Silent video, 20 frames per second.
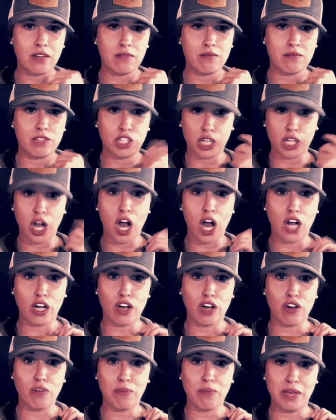
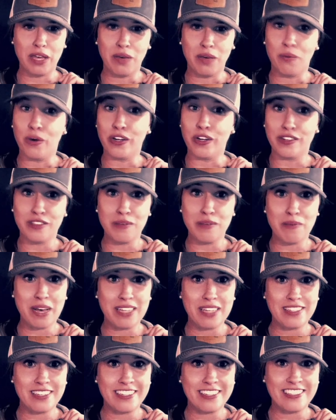Chicago being one of the
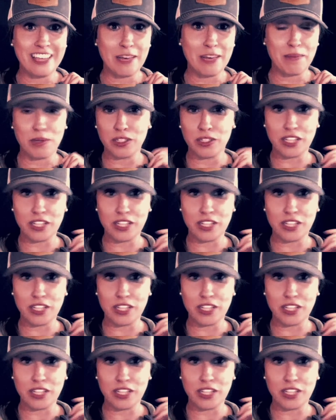best examples.